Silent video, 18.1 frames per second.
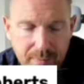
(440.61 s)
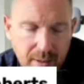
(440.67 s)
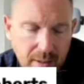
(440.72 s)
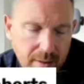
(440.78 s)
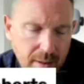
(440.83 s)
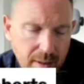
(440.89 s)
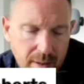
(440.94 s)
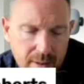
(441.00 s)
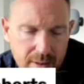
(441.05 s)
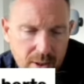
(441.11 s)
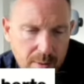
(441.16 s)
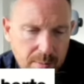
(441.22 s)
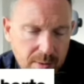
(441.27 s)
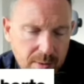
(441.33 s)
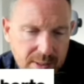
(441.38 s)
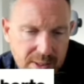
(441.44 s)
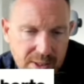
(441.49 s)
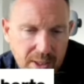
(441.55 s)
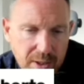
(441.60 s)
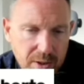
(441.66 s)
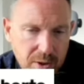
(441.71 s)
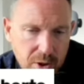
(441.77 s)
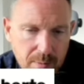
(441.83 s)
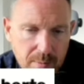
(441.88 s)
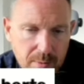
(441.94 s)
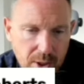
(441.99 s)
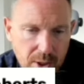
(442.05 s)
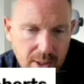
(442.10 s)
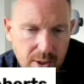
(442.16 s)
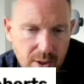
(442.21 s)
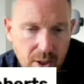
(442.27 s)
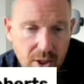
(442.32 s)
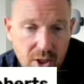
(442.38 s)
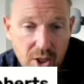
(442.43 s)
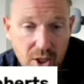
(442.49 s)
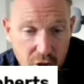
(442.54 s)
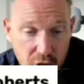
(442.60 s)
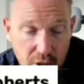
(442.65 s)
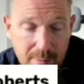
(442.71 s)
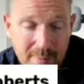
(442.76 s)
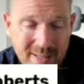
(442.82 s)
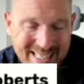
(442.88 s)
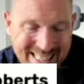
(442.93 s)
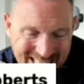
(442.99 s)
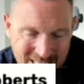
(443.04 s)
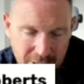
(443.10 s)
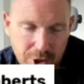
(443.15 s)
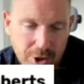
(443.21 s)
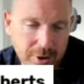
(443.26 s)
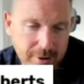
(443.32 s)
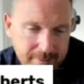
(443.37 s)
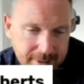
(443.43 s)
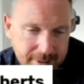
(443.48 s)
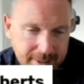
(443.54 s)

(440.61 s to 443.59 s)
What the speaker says: in terms of the second gym session.